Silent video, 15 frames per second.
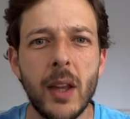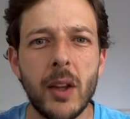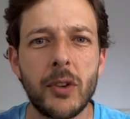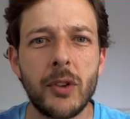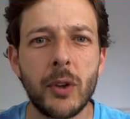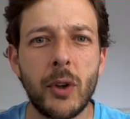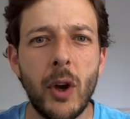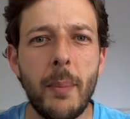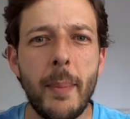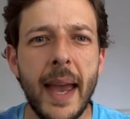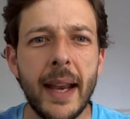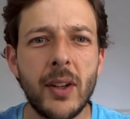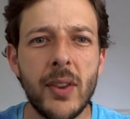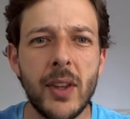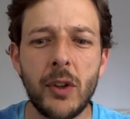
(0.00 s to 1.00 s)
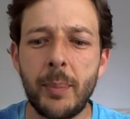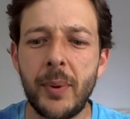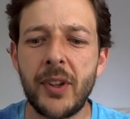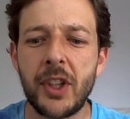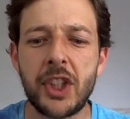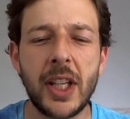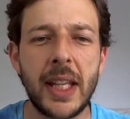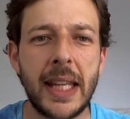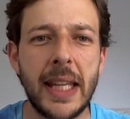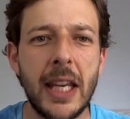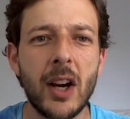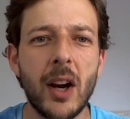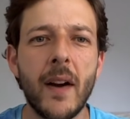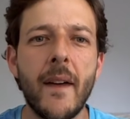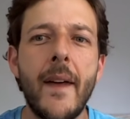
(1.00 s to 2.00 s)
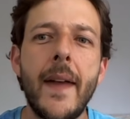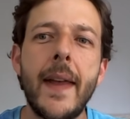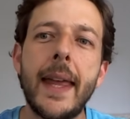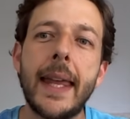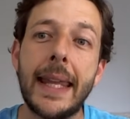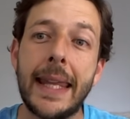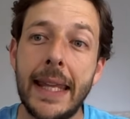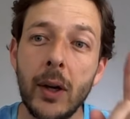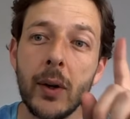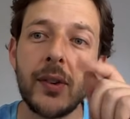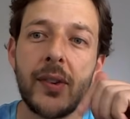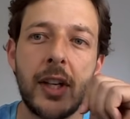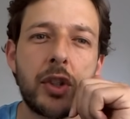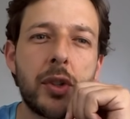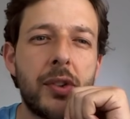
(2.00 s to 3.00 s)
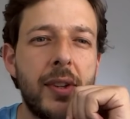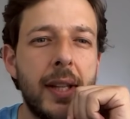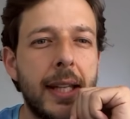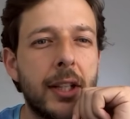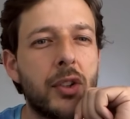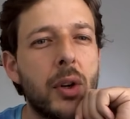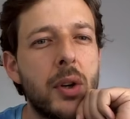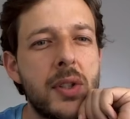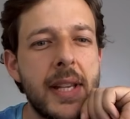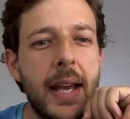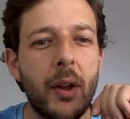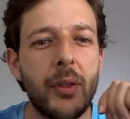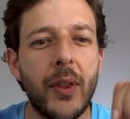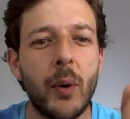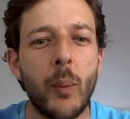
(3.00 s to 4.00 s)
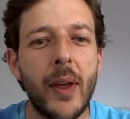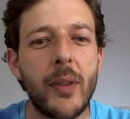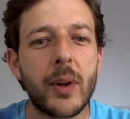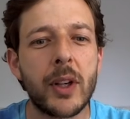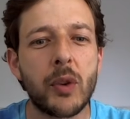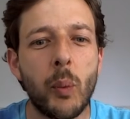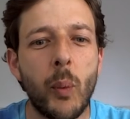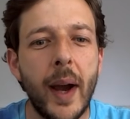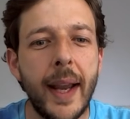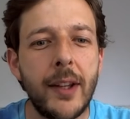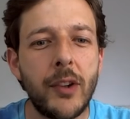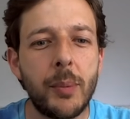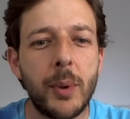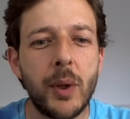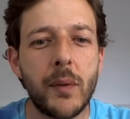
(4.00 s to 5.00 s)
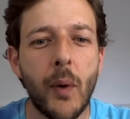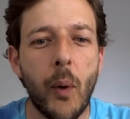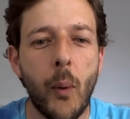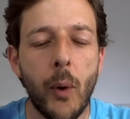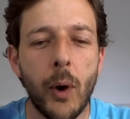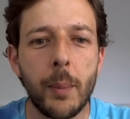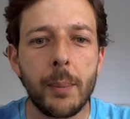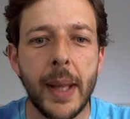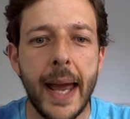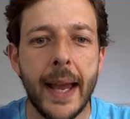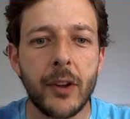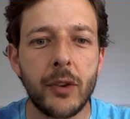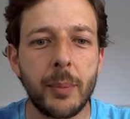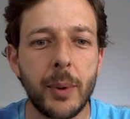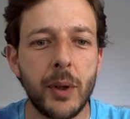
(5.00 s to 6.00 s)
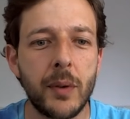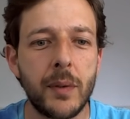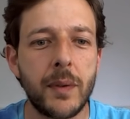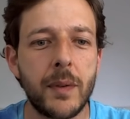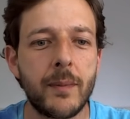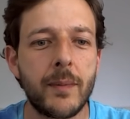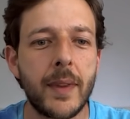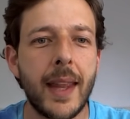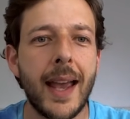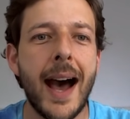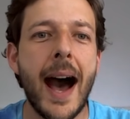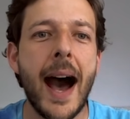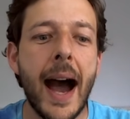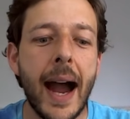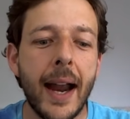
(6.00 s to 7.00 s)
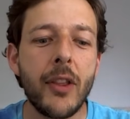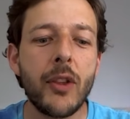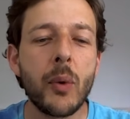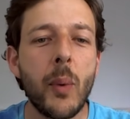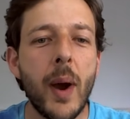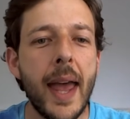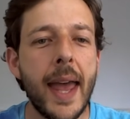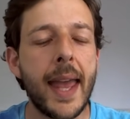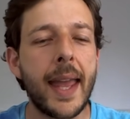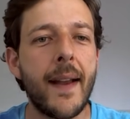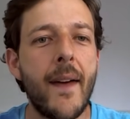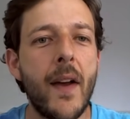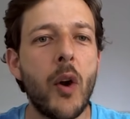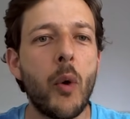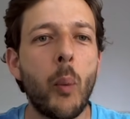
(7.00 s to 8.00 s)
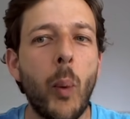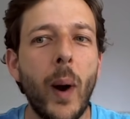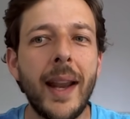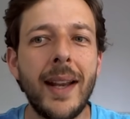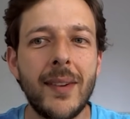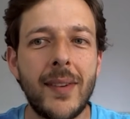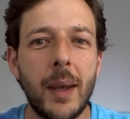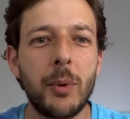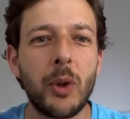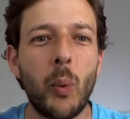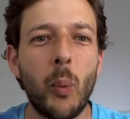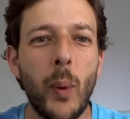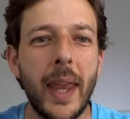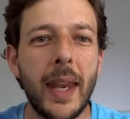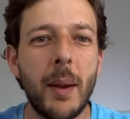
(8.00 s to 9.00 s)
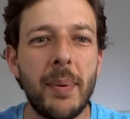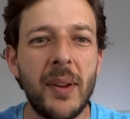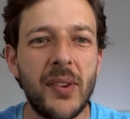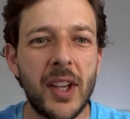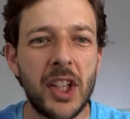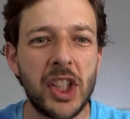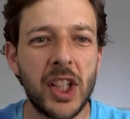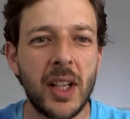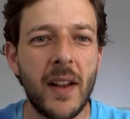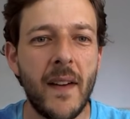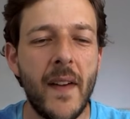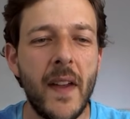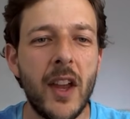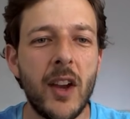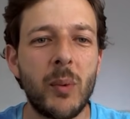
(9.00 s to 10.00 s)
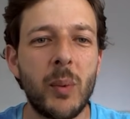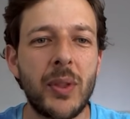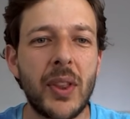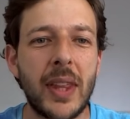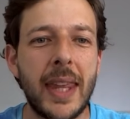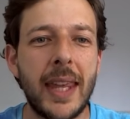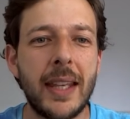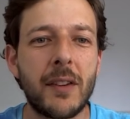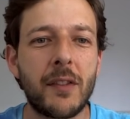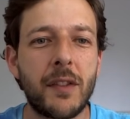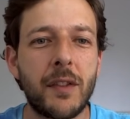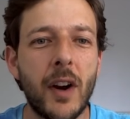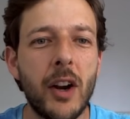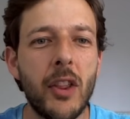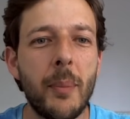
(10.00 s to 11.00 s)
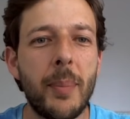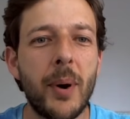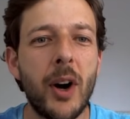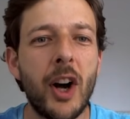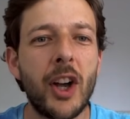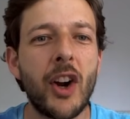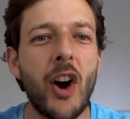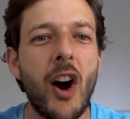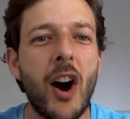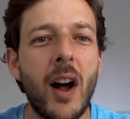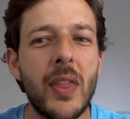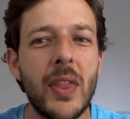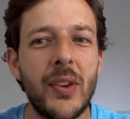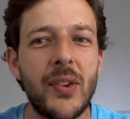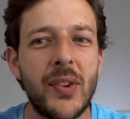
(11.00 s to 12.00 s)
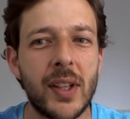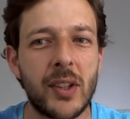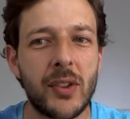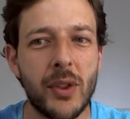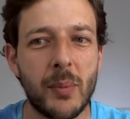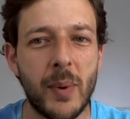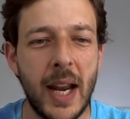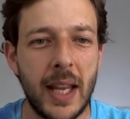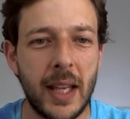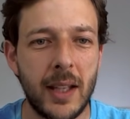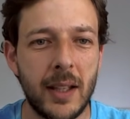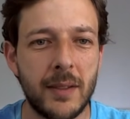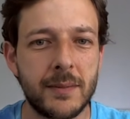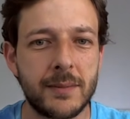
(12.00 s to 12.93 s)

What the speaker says: So going back to this position here it's interesting. It turns out that whether it's white's move or black's move, either way, white is able to win a position with the king in front of the pawn on the 6th rank.